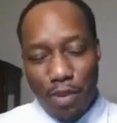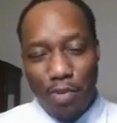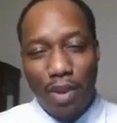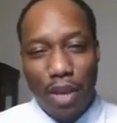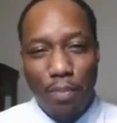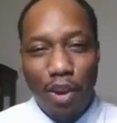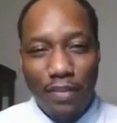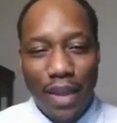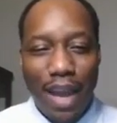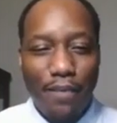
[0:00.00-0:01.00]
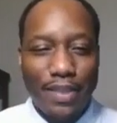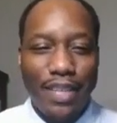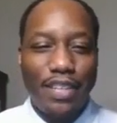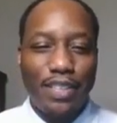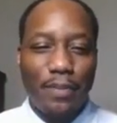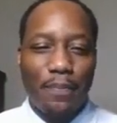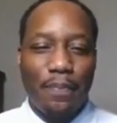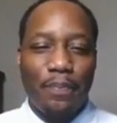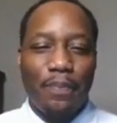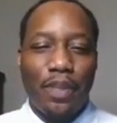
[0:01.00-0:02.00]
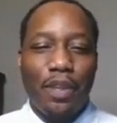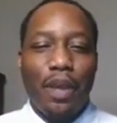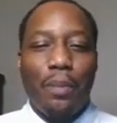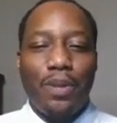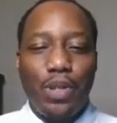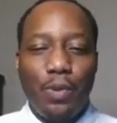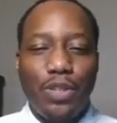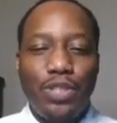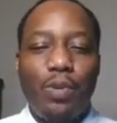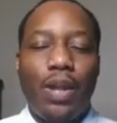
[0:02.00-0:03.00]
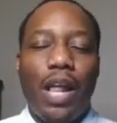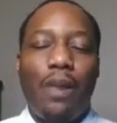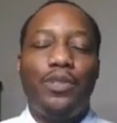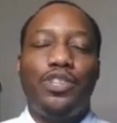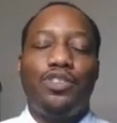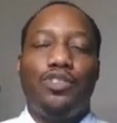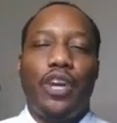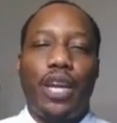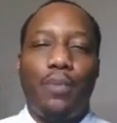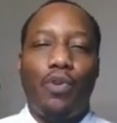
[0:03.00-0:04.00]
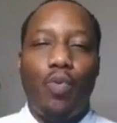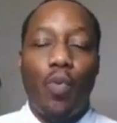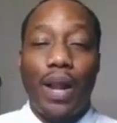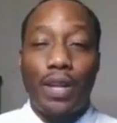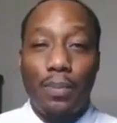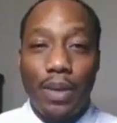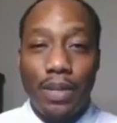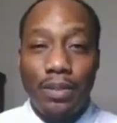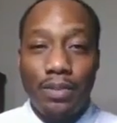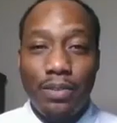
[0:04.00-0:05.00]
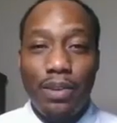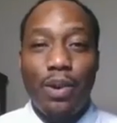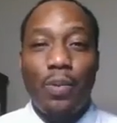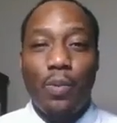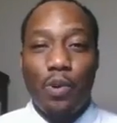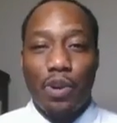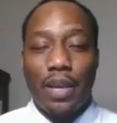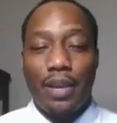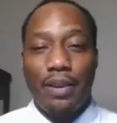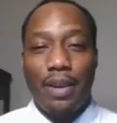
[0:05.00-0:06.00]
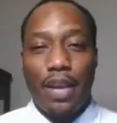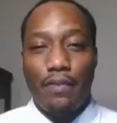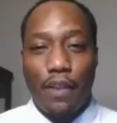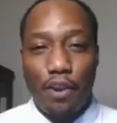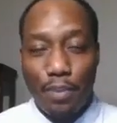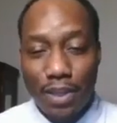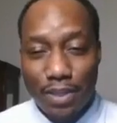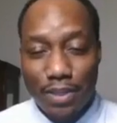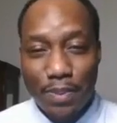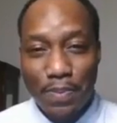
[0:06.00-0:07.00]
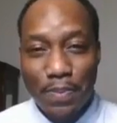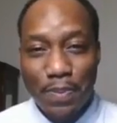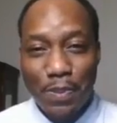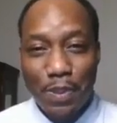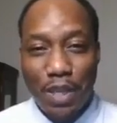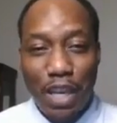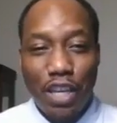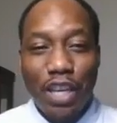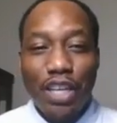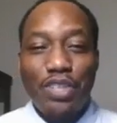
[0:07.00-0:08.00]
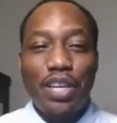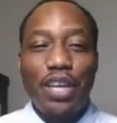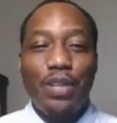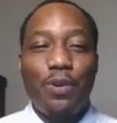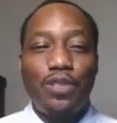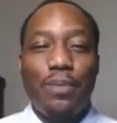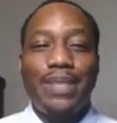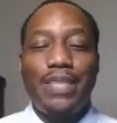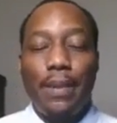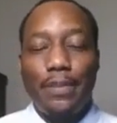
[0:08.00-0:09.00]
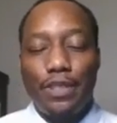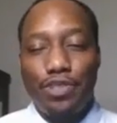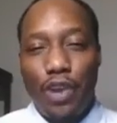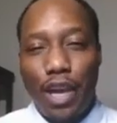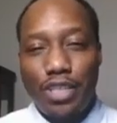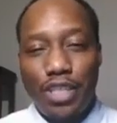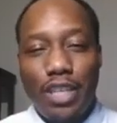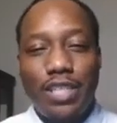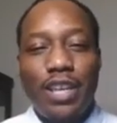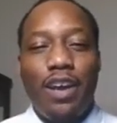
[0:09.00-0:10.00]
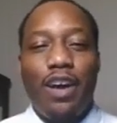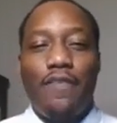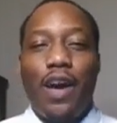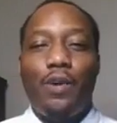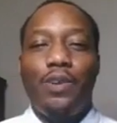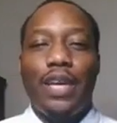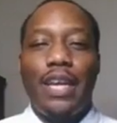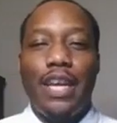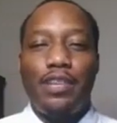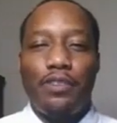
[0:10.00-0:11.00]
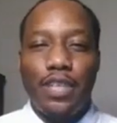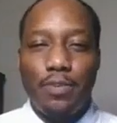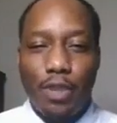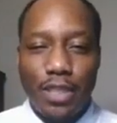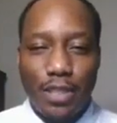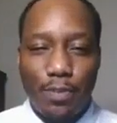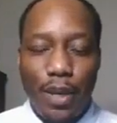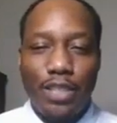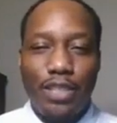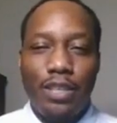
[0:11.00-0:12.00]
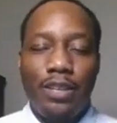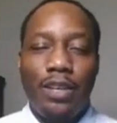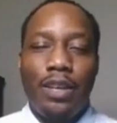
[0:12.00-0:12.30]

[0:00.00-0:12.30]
probably not part of that conversation. But doing so will help you to create a more welcoming work environment. Okay, so again, those are my tips and strategies of how you can increase participation